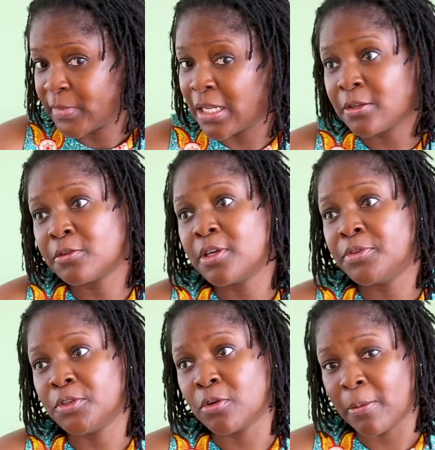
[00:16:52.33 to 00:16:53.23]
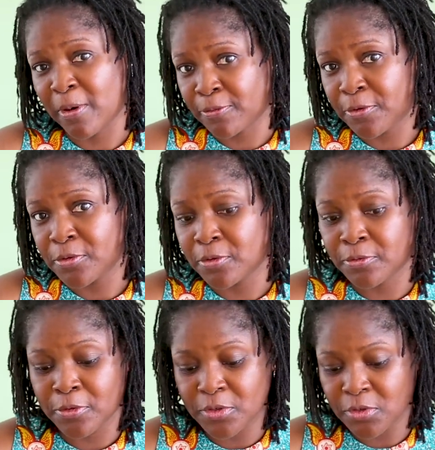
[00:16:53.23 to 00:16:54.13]
I don't know if you know about fonio.
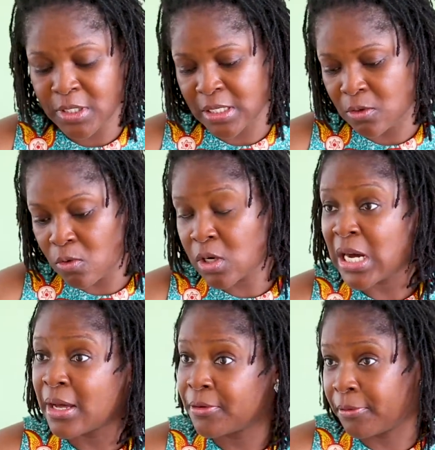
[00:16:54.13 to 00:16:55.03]
Fonio is a local